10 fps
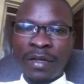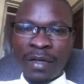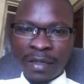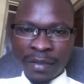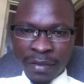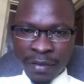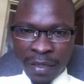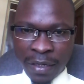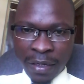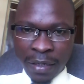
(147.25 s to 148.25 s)
as
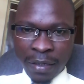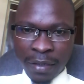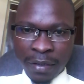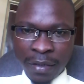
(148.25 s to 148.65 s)
the